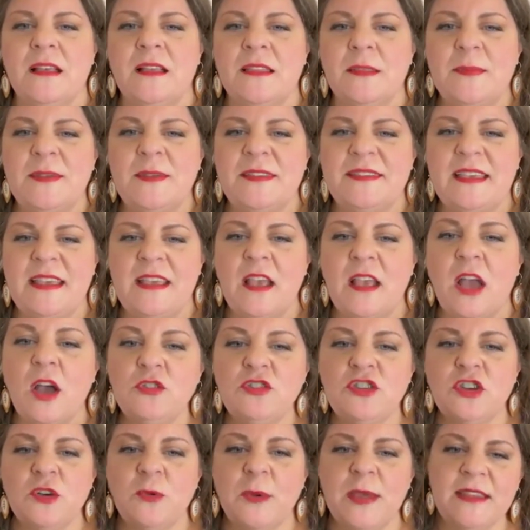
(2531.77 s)
Let me see. Oh,
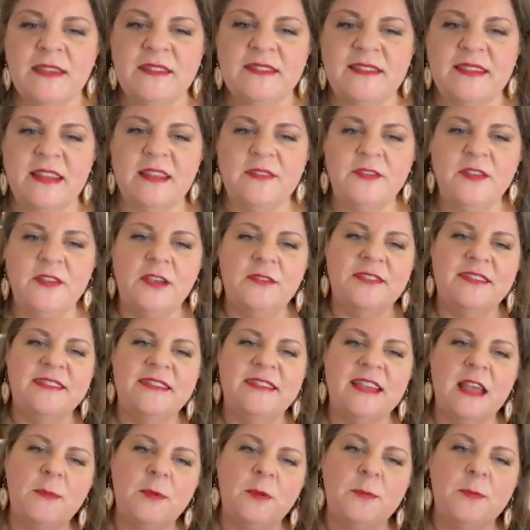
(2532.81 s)
Joanne said if you have a
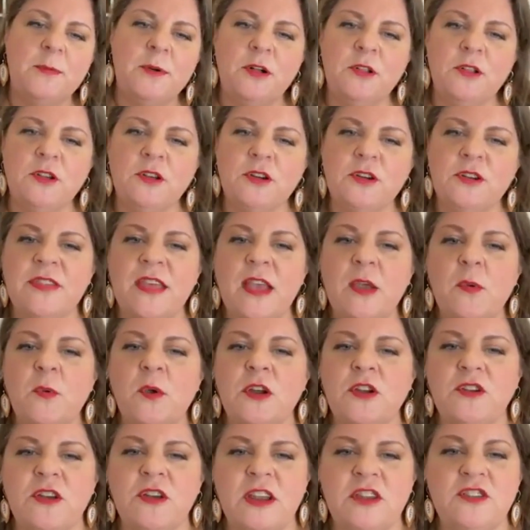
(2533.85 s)
staple puller, they
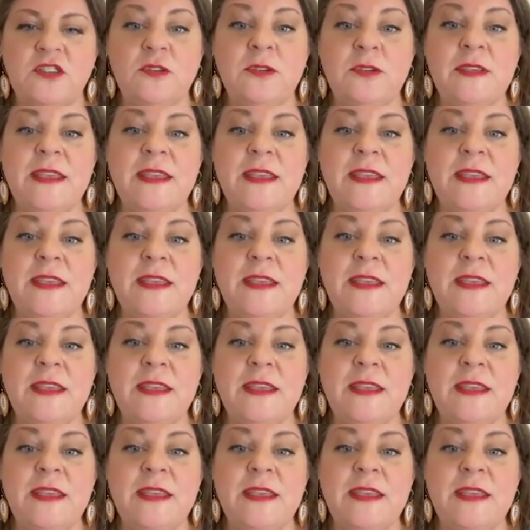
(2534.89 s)
work great too.